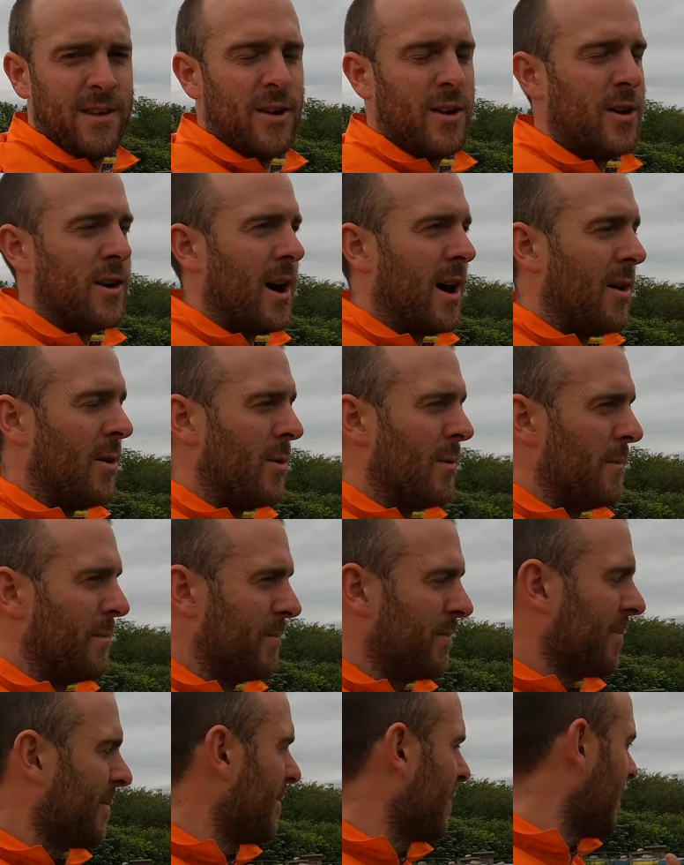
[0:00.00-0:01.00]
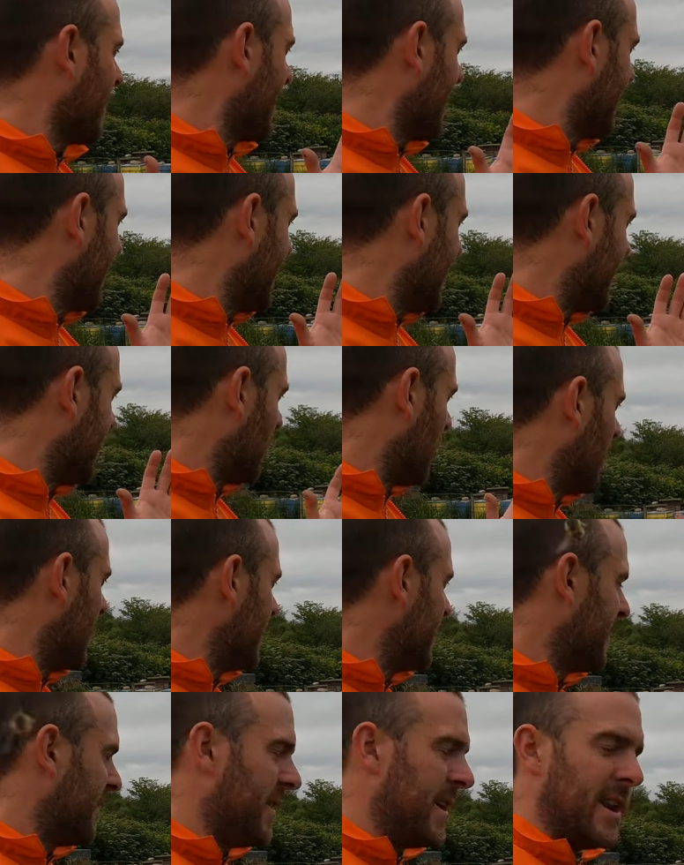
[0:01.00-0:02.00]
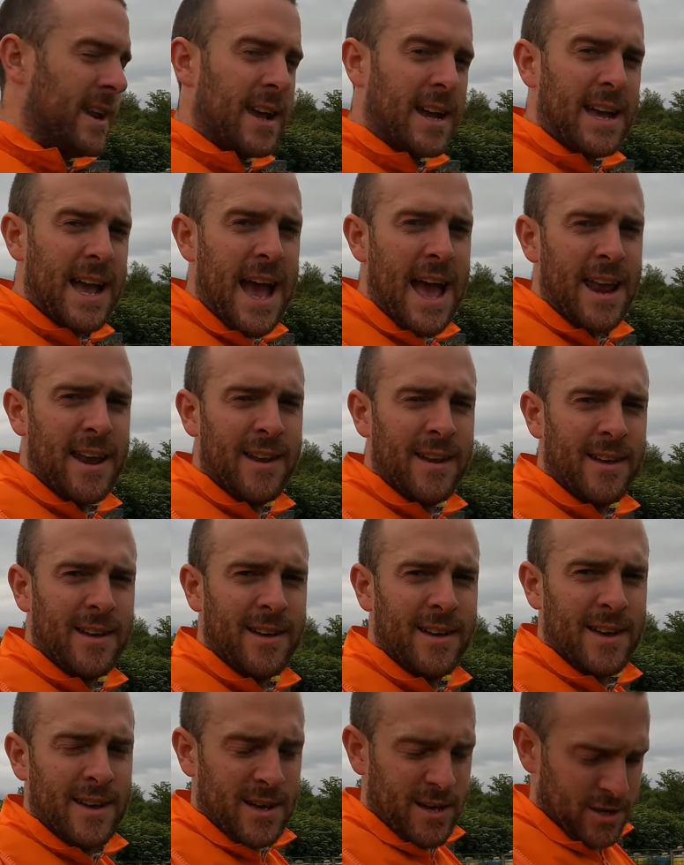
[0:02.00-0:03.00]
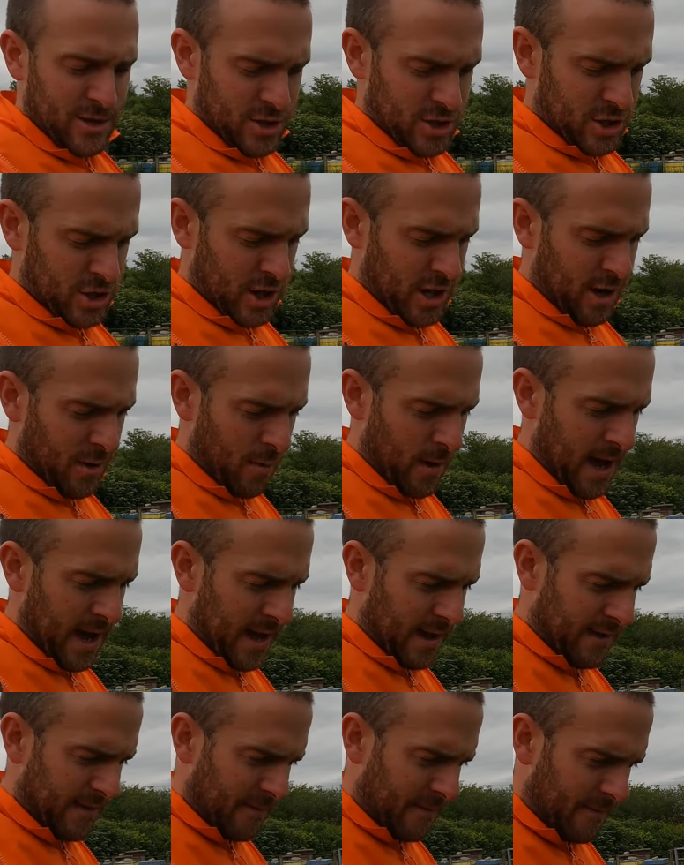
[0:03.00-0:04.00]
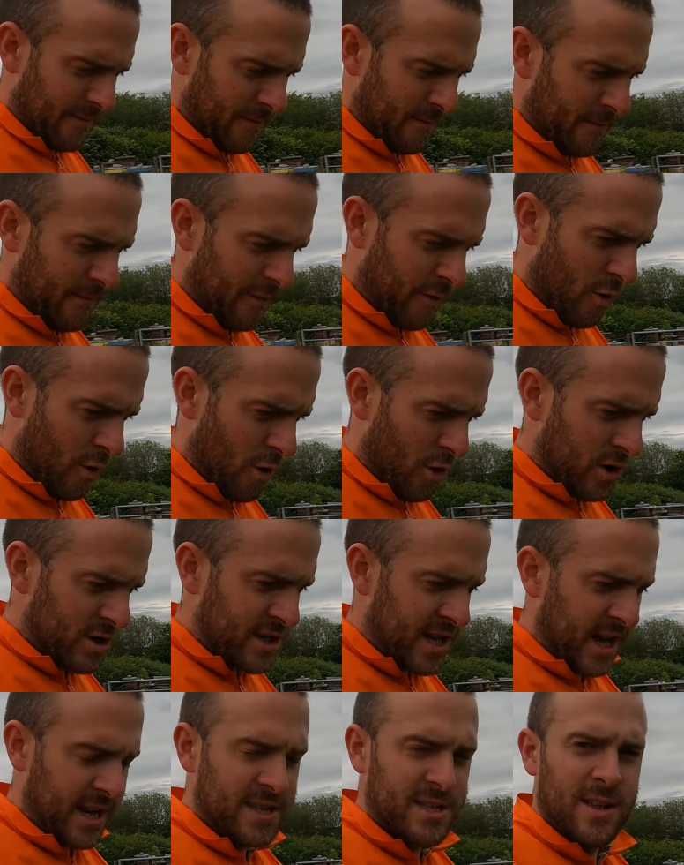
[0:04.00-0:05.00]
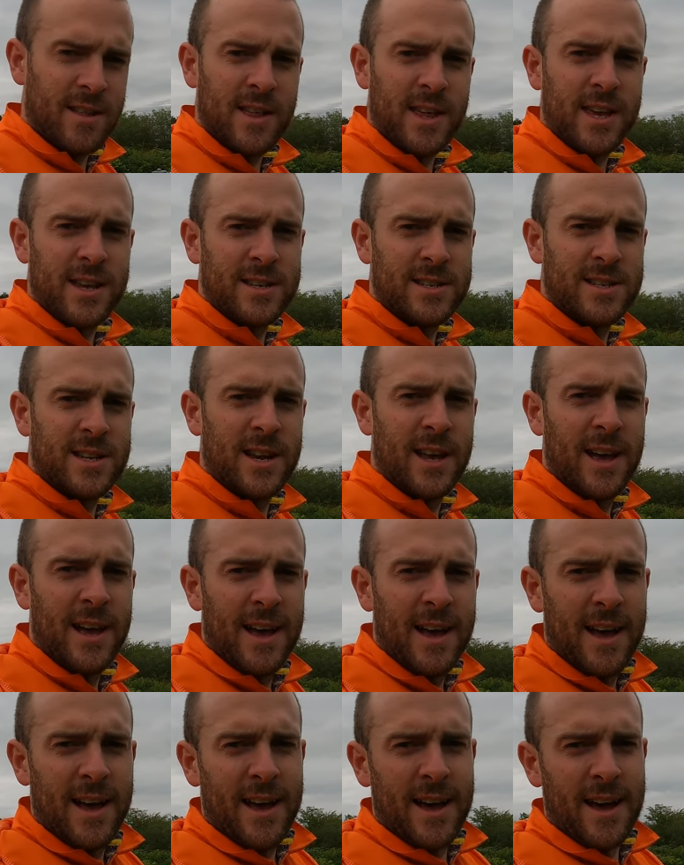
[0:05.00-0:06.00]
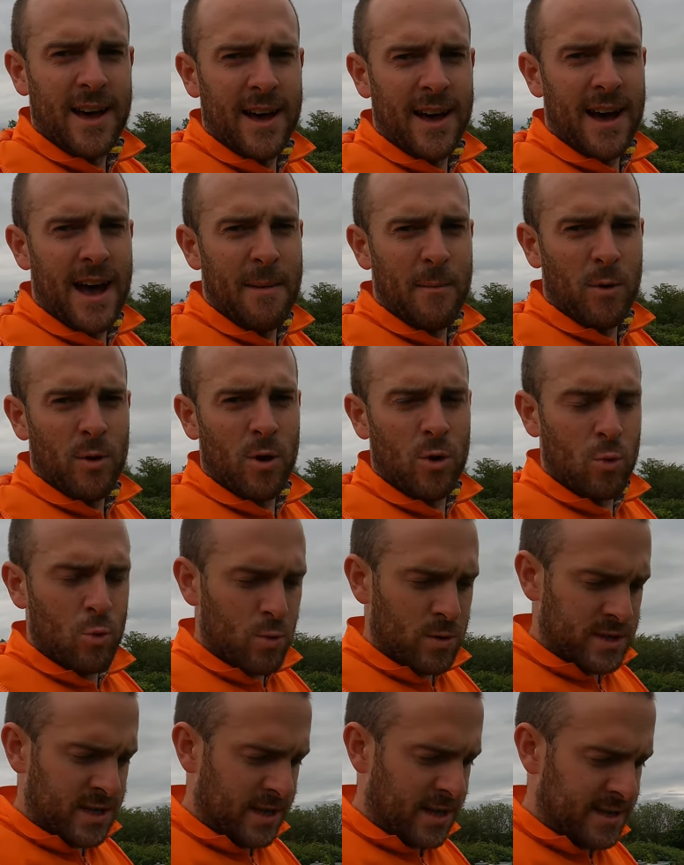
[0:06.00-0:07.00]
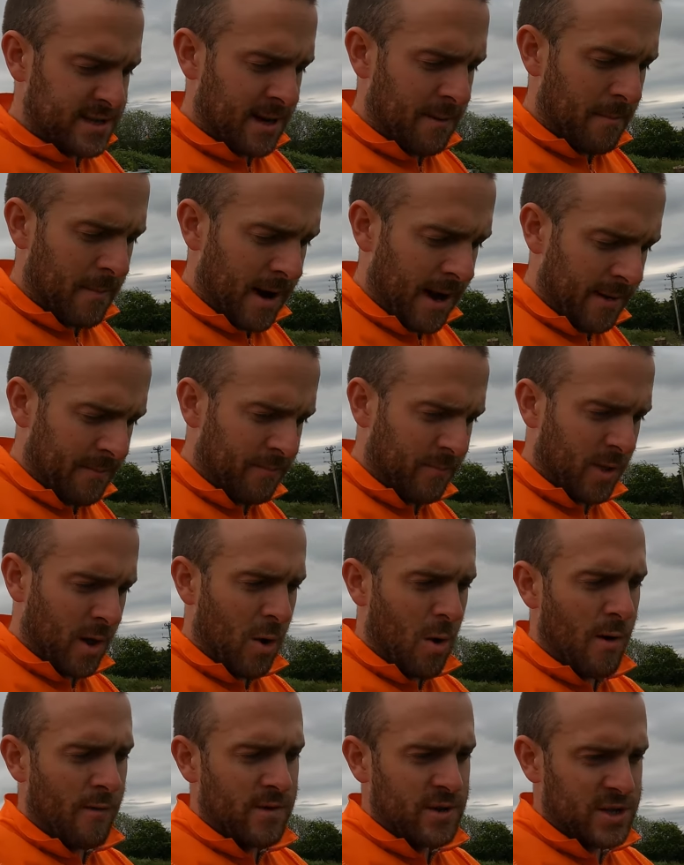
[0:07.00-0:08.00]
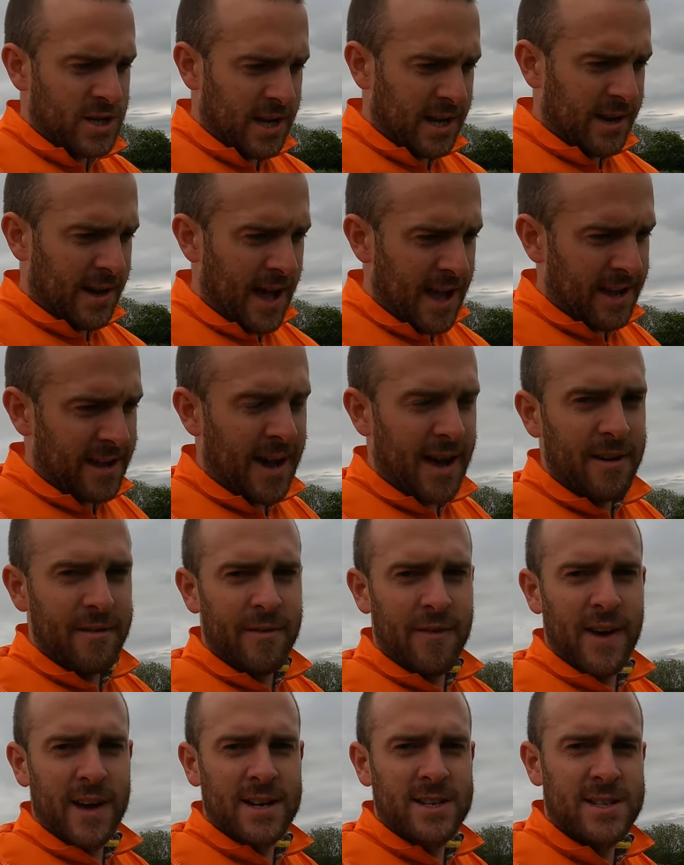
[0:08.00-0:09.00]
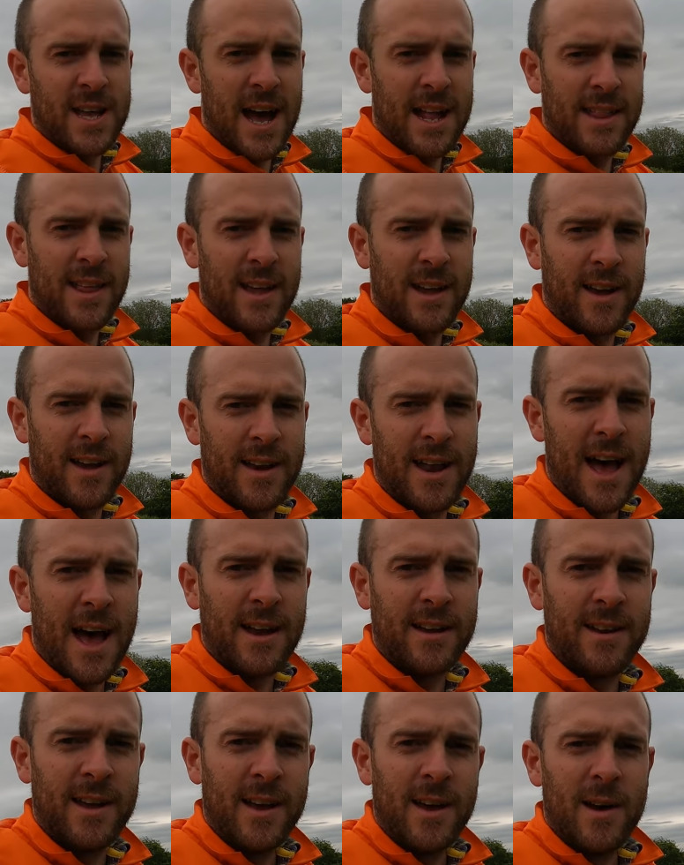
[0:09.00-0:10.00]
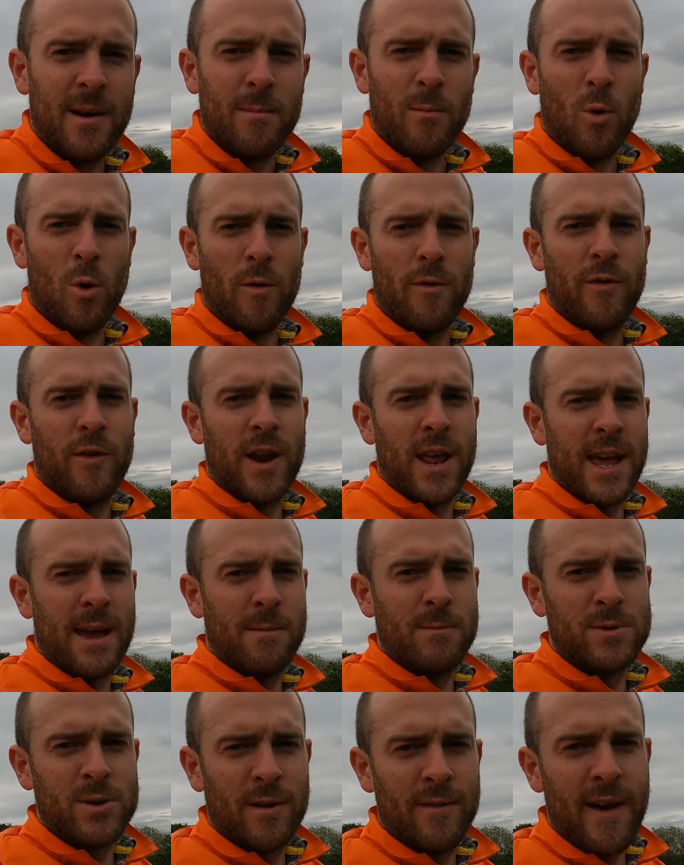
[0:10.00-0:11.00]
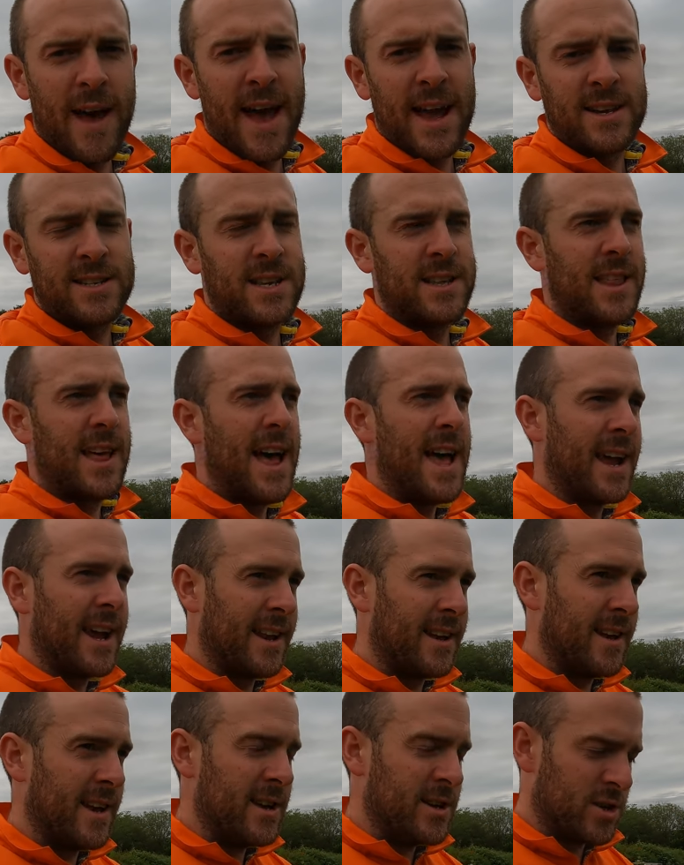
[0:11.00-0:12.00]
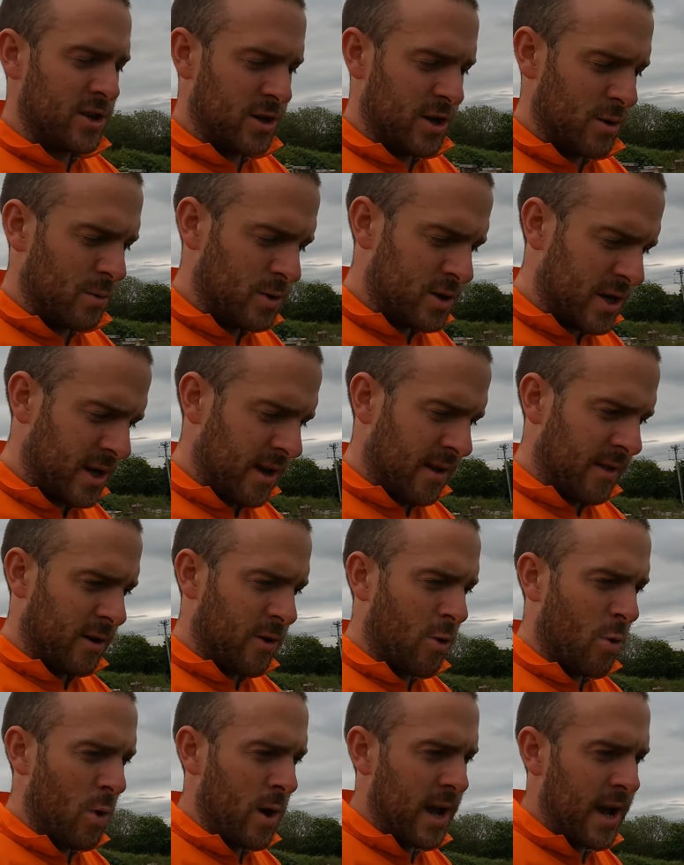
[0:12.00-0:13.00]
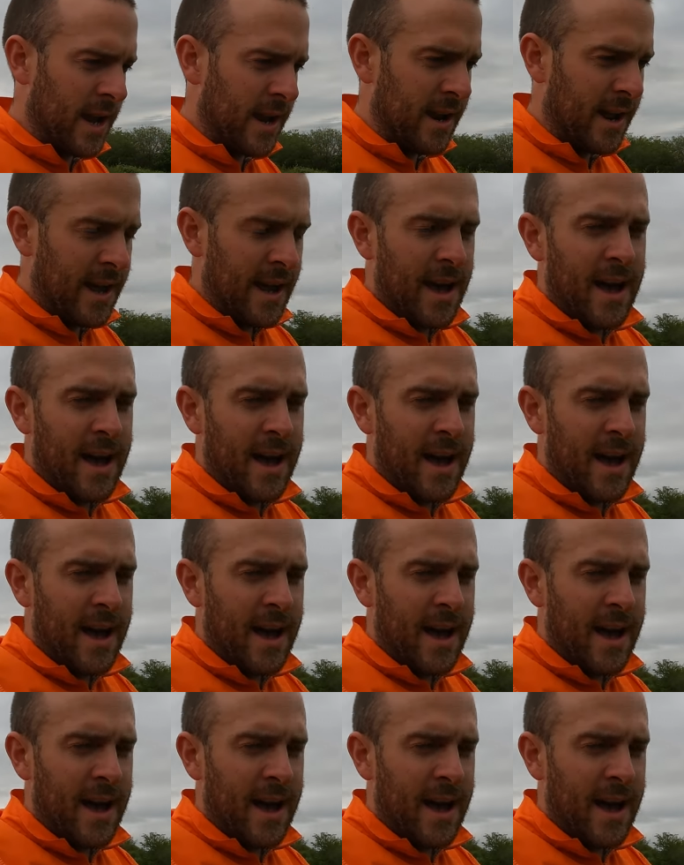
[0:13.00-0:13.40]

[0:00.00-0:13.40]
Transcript: here now and don't intervene again, straight away, 4 or 6 of these I'm going to lose in the summer. Now obviously I can fix that. I can add more frames of eggs in there. I can introduce another queen